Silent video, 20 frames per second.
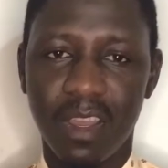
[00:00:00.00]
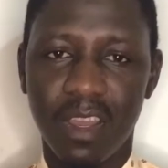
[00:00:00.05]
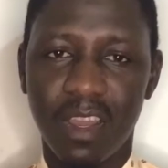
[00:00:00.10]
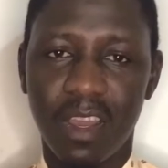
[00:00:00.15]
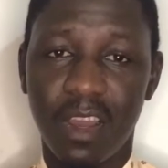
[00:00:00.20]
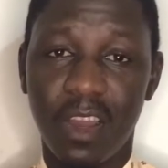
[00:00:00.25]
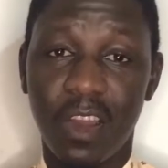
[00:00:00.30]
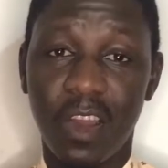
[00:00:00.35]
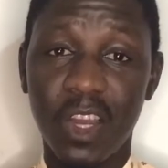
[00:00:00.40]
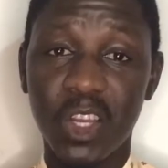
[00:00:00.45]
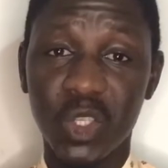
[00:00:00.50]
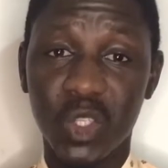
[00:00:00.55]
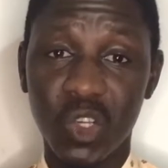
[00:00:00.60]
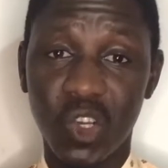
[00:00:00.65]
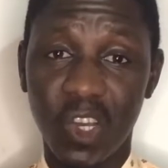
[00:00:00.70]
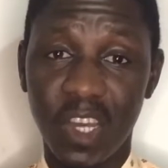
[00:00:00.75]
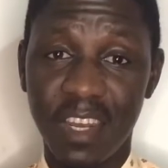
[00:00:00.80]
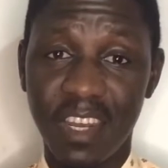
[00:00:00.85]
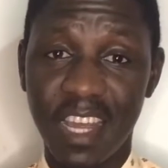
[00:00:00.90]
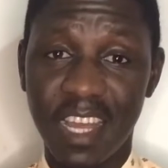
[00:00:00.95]
Also
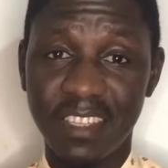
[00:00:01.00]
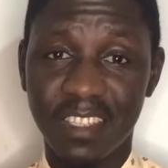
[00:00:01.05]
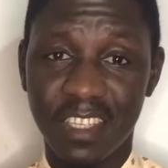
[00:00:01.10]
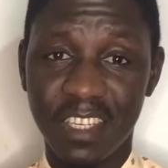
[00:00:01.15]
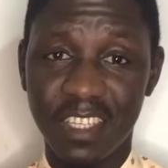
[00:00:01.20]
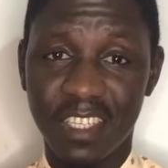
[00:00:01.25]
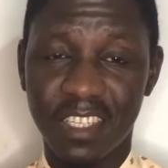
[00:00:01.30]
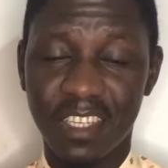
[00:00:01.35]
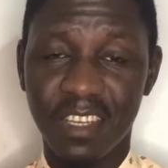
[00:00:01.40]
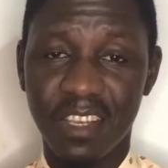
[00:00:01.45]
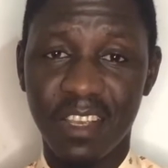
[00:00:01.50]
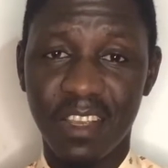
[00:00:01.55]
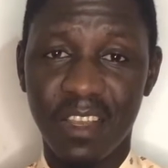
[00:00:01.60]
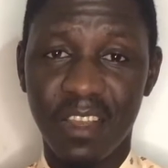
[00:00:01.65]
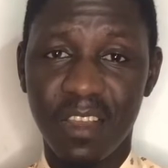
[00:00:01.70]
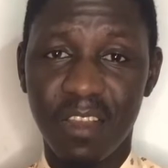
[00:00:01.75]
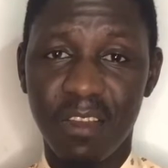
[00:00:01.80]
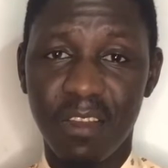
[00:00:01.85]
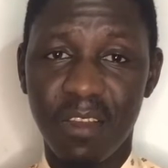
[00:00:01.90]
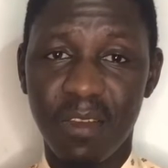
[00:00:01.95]
under this,
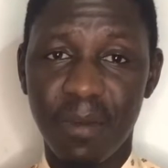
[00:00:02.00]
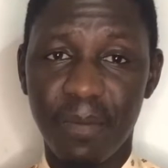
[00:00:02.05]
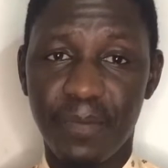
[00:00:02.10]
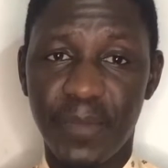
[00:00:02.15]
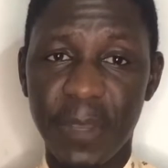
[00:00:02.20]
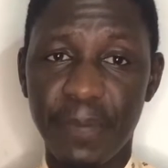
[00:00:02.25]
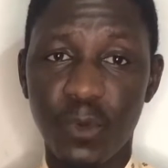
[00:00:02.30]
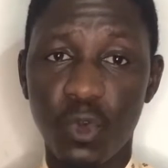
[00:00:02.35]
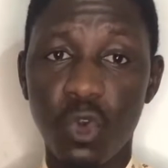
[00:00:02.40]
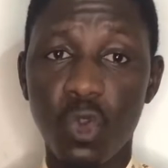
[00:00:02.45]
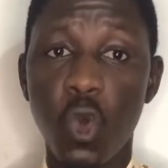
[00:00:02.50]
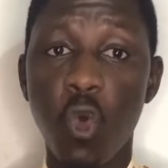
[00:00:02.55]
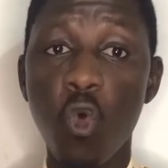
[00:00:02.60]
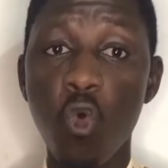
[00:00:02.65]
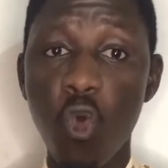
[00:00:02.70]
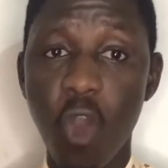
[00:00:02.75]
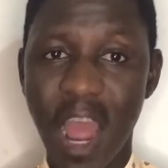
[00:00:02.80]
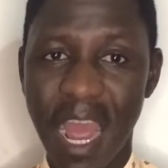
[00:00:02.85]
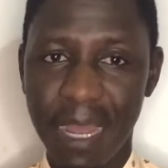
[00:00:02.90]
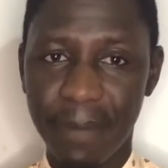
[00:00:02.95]
people
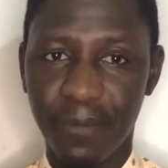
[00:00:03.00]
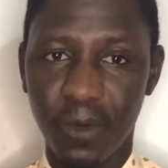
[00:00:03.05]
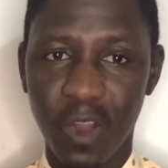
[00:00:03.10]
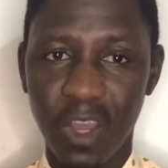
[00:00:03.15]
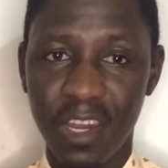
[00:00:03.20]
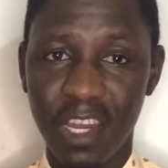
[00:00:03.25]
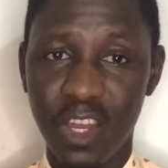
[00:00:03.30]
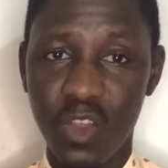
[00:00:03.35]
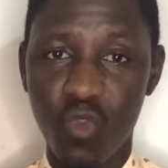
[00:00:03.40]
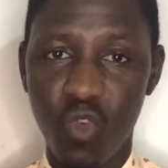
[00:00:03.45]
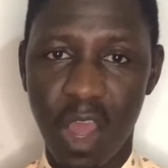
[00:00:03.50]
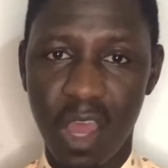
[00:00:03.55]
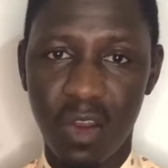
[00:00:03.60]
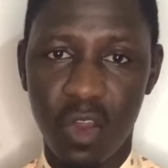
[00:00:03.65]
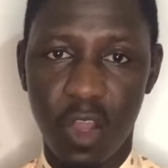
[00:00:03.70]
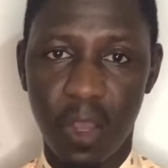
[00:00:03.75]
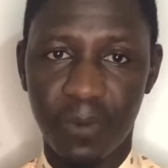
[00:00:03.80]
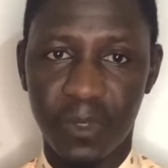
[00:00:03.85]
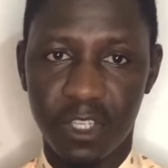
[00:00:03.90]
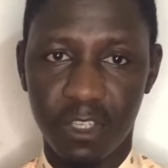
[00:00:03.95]
who have only one
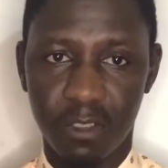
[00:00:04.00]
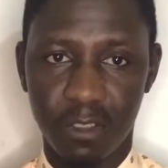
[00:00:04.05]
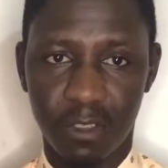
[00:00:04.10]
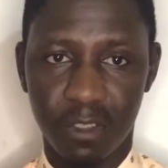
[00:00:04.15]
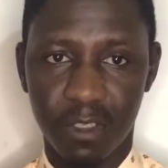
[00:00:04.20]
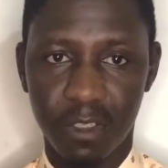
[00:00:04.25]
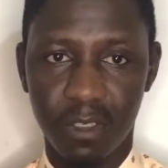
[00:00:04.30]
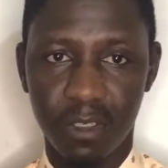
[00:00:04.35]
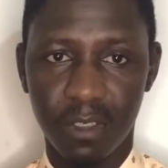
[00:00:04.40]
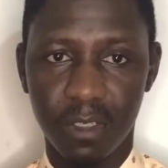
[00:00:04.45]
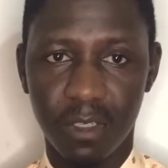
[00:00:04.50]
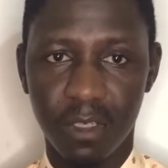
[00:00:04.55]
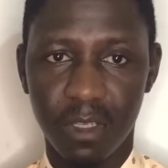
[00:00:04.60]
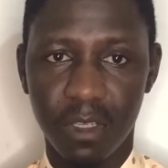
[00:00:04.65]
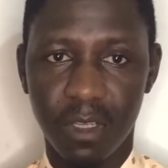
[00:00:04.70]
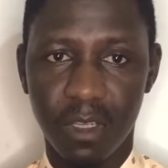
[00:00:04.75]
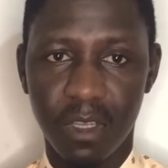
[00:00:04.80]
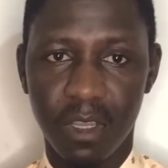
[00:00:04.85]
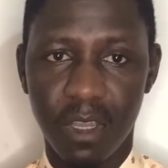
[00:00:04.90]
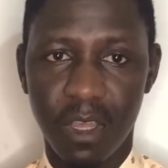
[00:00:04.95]
option,
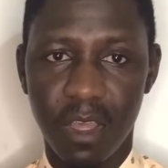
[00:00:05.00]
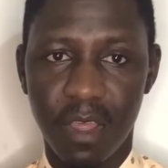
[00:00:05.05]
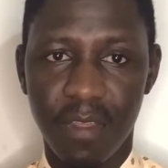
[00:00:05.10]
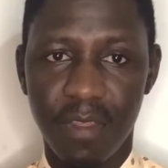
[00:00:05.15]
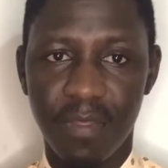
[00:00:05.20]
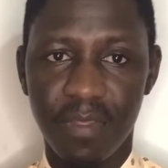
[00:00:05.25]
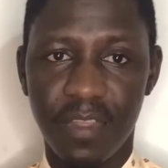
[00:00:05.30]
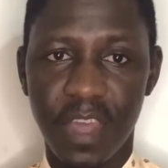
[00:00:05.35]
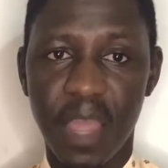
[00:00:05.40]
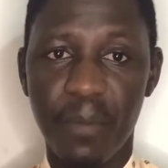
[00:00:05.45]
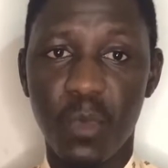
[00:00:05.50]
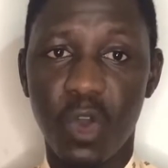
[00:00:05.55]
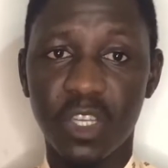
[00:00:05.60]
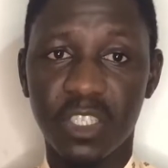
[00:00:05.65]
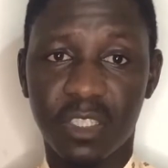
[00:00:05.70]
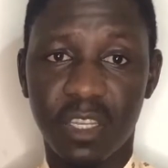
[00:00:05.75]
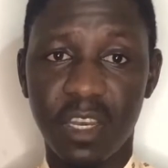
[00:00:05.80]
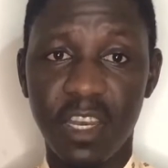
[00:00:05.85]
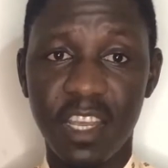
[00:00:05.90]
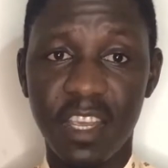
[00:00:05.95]
they
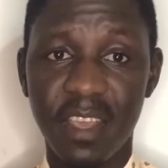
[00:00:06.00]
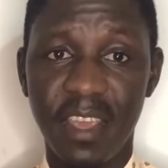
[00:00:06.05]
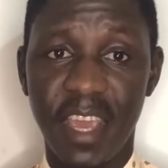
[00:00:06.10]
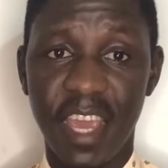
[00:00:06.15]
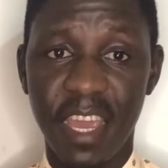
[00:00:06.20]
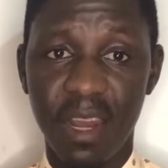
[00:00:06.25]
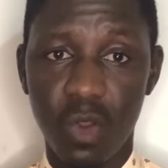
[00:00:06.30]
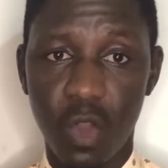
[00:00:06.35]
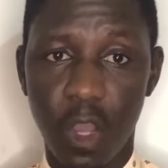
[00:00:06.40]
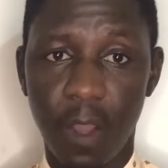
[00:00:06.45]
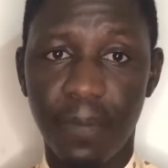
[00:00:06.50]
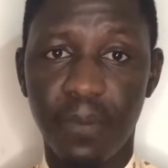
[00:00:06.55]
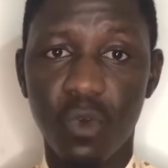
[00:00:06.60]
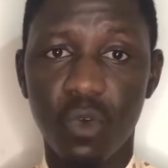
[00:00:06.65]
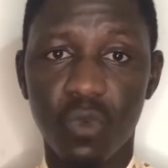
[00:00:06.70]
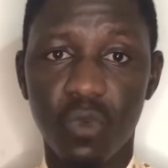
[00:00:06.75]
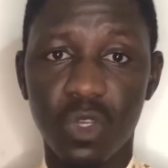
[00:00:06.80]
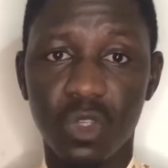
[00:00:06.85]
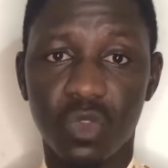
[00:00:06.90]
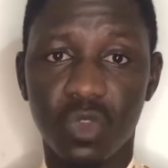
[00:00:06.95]
mostly end up
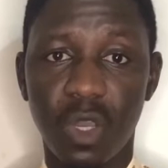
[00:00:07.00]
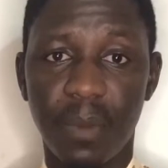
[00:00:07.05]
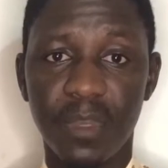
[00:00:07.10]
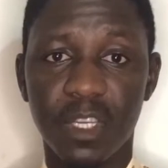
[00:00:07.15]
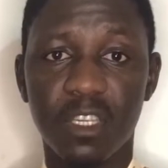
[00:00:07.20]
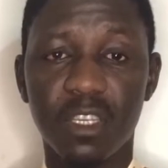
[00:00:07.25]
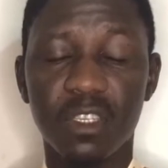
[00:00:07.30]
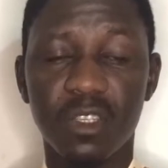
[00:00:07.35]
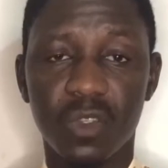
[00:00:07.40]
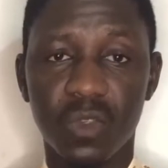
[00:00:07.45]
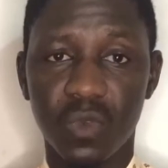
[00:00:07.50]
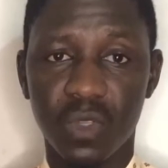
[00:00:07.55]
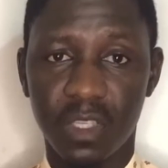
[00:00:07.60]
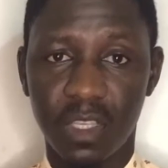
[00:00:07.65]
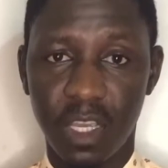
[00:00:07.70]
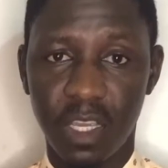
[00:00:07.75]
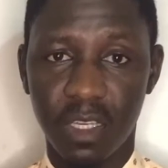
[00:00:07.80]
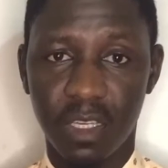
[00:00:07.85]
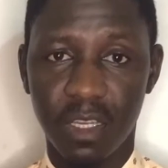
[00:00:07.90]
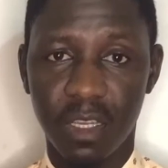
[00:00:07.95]
with committing
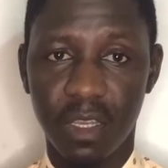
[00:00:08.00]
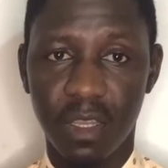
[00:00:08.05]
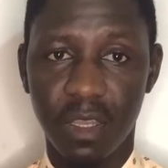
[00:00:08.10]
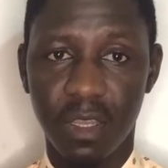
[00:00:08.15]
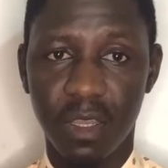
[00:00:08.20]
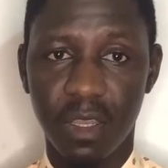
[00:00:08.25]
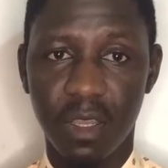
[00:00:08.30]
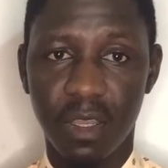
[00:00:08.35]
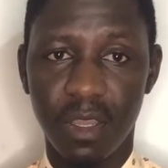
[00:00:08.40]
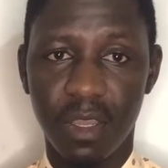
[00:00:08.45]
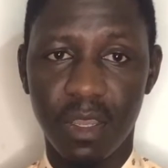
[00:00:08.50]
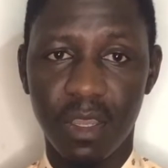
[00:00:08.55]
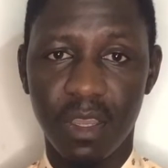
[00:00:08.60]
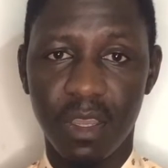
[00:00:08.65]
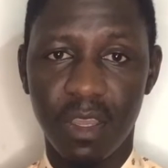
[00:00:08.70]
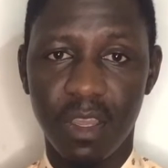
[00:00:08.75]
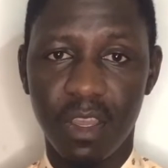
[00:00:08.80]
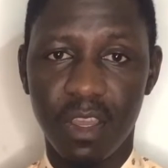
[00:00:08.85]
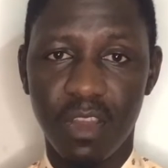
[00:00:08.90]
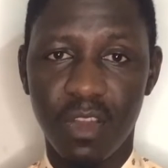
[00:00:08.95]
suicide.
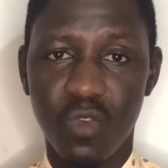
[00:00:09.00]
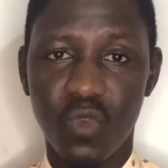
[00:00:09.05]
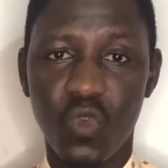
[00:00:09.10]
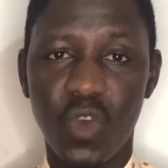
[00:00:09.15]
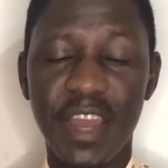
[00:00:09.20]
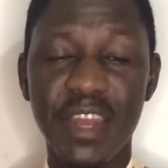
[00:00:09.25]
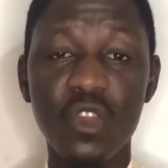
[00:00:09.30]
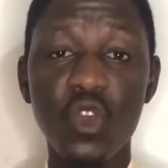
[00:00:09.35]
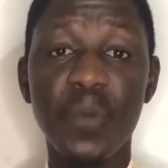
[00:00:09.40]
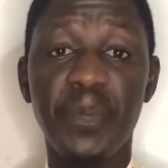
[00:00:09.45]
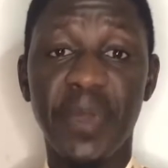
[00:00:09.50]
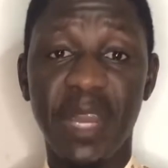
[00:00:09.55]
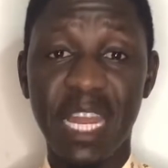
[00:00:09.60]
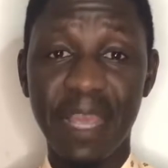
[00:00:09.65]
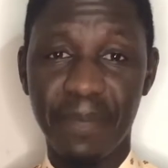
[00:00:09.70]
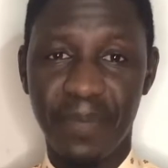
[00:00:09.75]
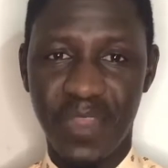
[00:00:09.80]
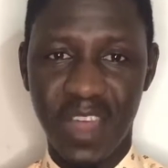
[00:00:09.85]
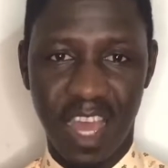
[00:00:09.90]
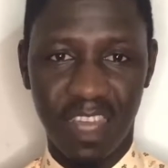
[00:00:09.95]
When you
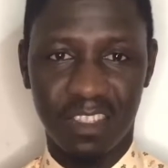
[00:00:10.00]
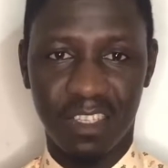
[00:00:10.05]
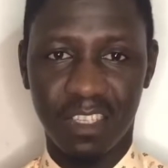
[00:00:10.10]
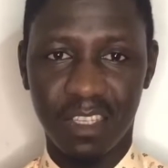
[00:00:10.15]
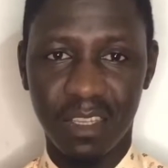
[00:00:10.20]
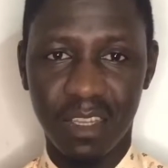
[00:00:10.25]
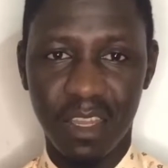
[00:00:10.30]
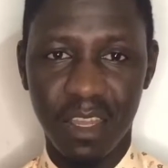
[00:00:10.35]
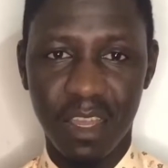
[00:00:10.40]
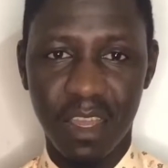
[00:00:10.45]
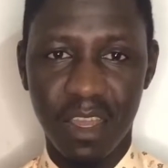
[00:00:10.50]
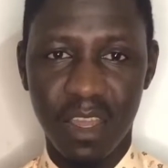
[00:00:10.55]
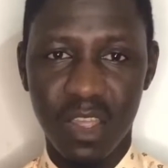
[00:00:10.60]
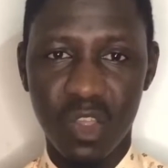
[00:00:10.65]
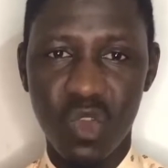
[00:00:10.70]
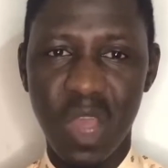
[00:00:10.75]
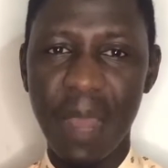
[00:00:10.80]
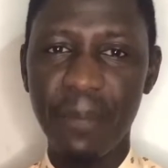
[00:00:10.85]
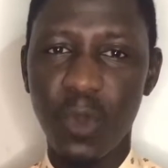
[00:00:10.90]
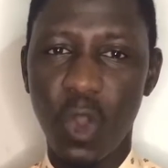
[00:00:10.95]
believe that
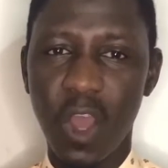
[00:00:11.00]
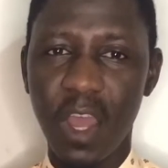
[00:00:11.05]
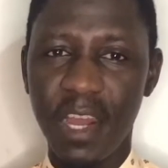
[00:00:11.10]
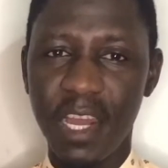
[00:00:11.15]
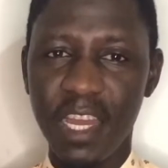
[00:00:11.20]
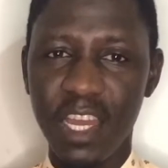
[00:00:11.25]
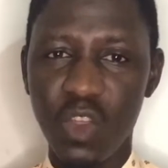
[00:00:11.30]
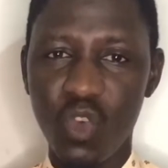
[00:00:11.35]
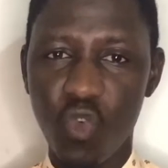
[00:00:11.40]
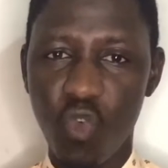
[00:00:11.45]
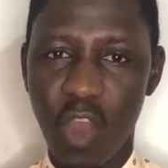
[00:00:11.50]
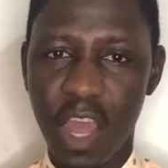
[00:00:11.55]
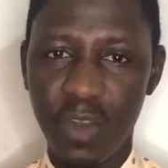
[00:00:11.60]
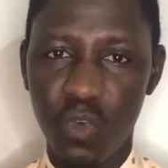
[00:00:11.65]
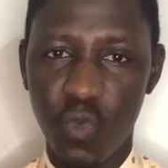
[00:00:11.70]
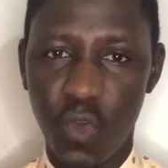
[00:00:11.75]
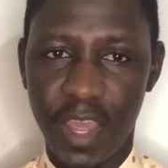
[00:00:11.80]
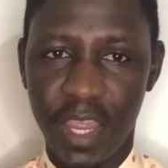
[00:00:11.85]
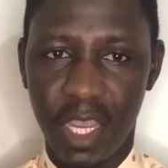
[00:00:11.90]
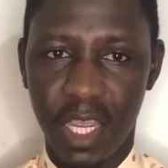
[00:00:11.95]
you have only
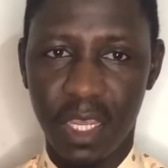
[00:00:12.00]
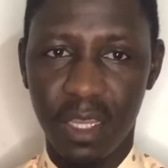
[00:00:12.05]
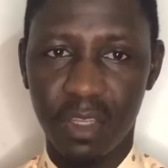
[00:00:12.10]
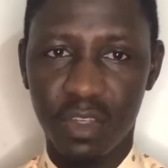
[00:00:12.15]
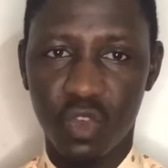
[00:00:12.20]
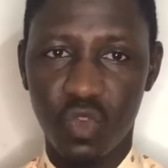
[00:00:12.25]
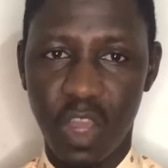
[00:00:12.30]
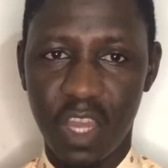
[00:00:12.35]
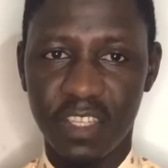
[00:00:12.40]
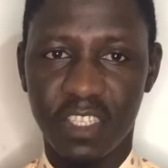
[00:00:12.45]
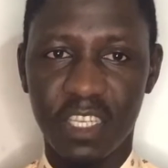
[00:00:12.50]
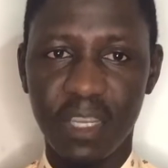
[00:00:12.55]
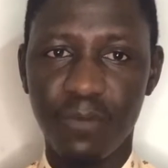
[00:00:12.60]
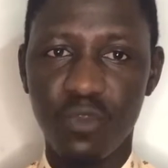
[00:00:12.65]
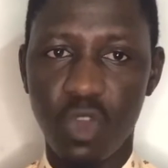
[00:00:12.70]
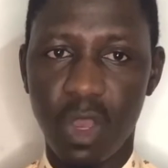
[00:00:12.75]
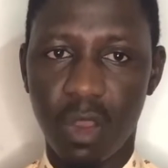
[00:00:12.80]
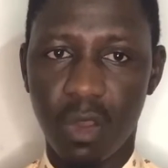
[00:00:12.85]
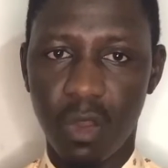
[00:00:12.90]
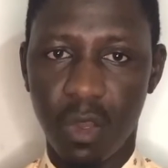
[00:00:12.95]
one way to achieve
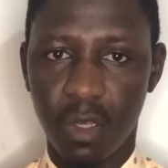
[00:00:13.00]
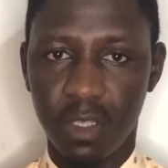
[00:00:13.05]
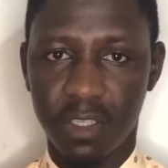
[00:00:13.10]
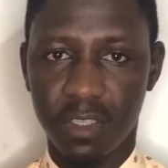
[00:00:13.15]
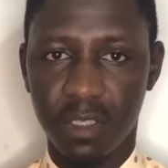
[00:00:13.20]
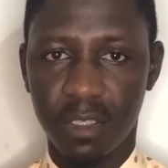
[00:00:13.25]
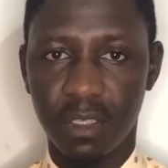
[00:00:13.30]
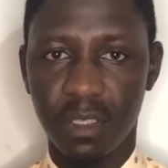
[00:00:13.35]
your goals,